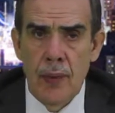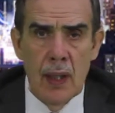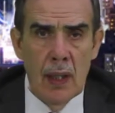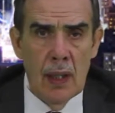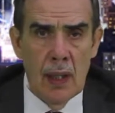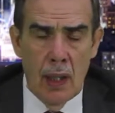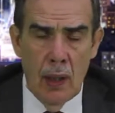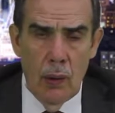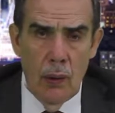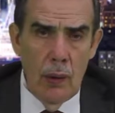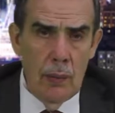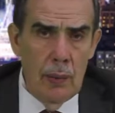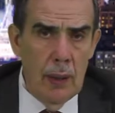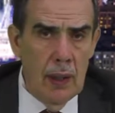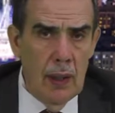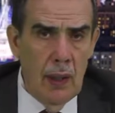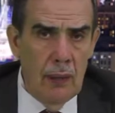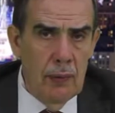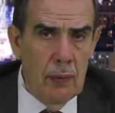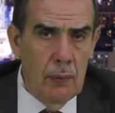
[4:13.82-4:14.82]
Our
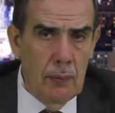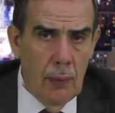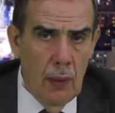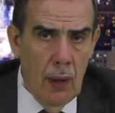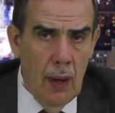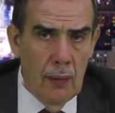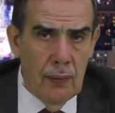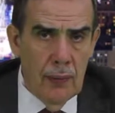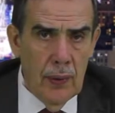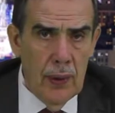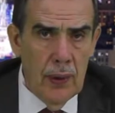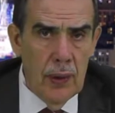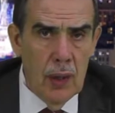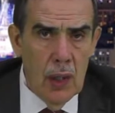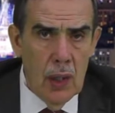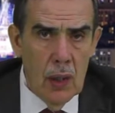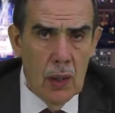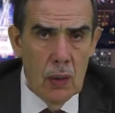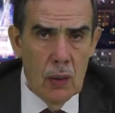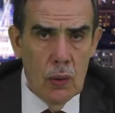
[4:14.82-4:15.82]
beloved Prophet,
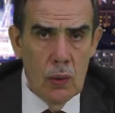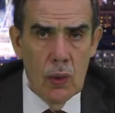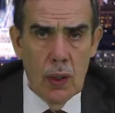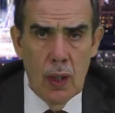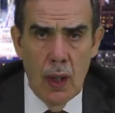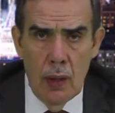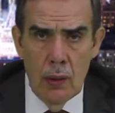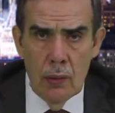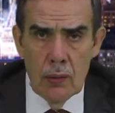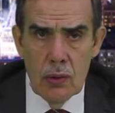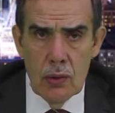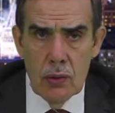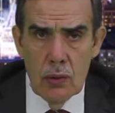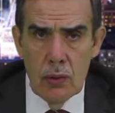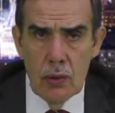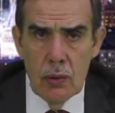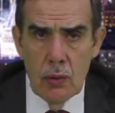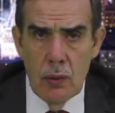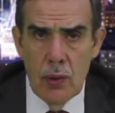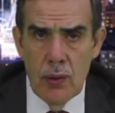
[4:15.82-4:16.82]
who
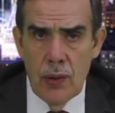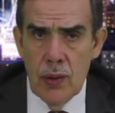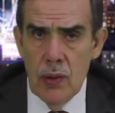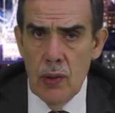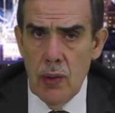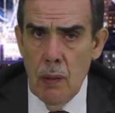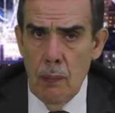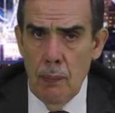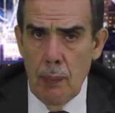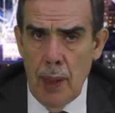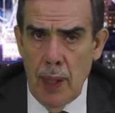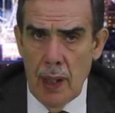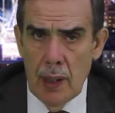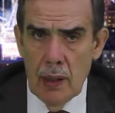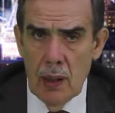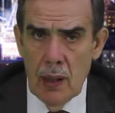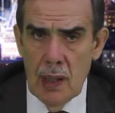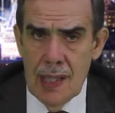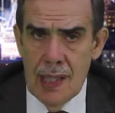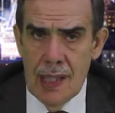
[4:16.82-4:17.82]
counseled with his
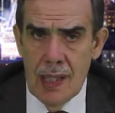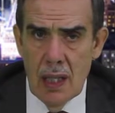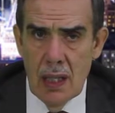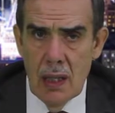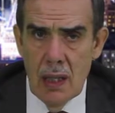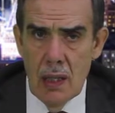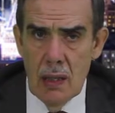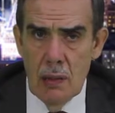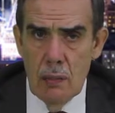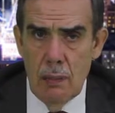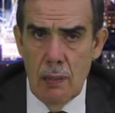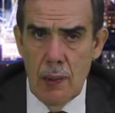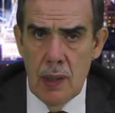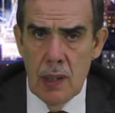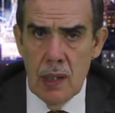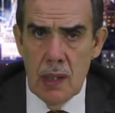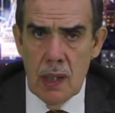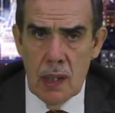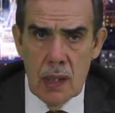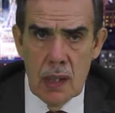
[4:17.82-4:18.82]
companions in his
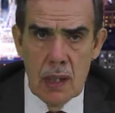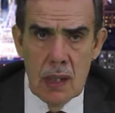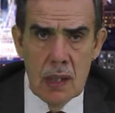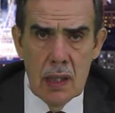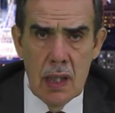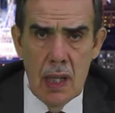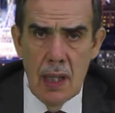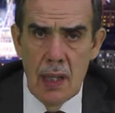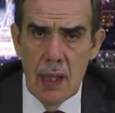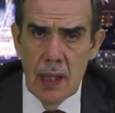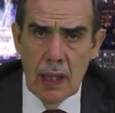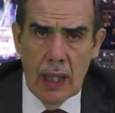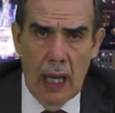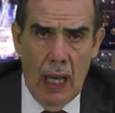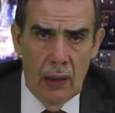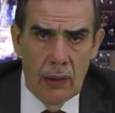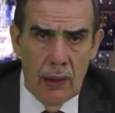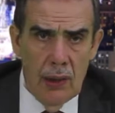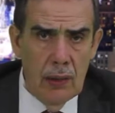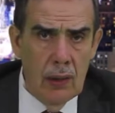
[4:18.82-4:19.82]
businesses,
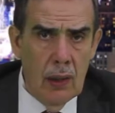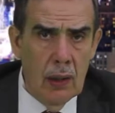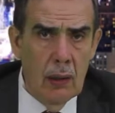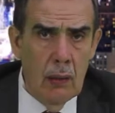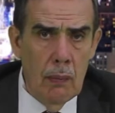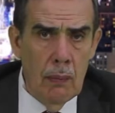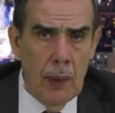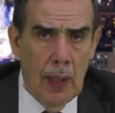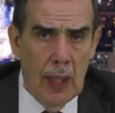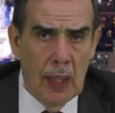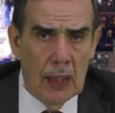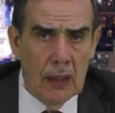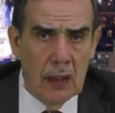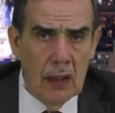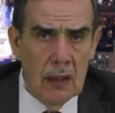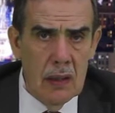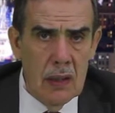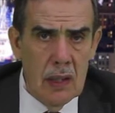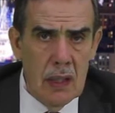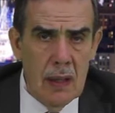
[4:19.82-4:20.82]
gathered the
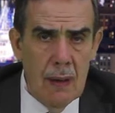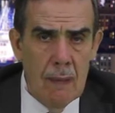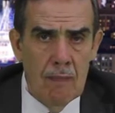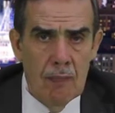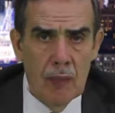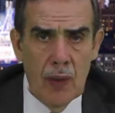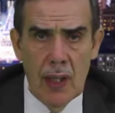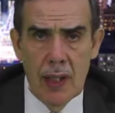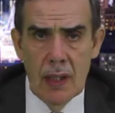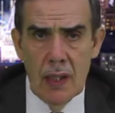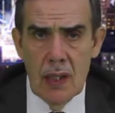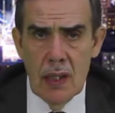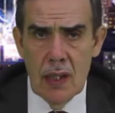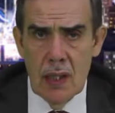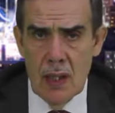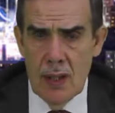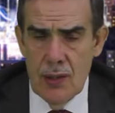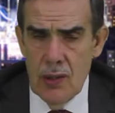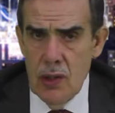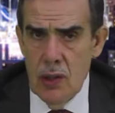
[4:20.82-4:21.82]
companions and
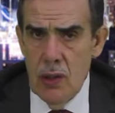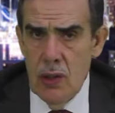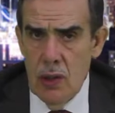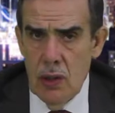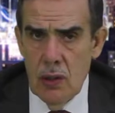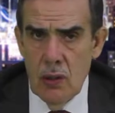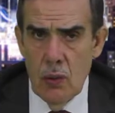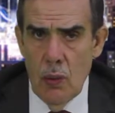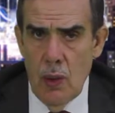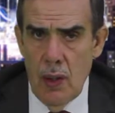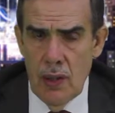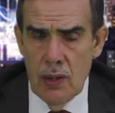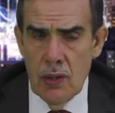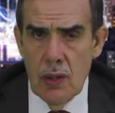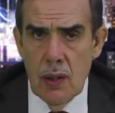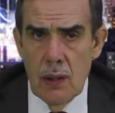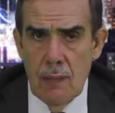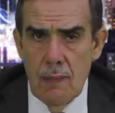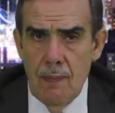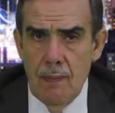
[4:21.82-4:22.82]
discussed the
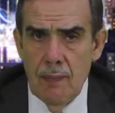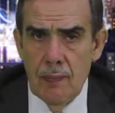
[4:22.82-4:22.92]
situation.